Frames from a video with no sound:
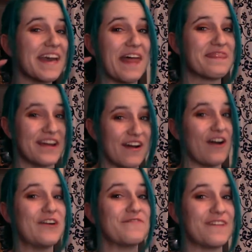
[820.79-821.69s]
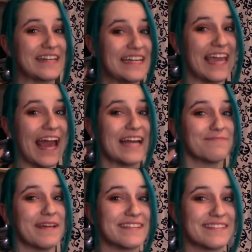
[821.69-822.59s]
They're all fucking
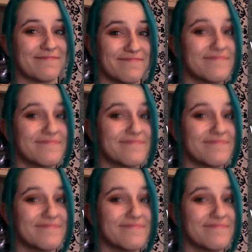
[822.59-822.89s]
Cadmus.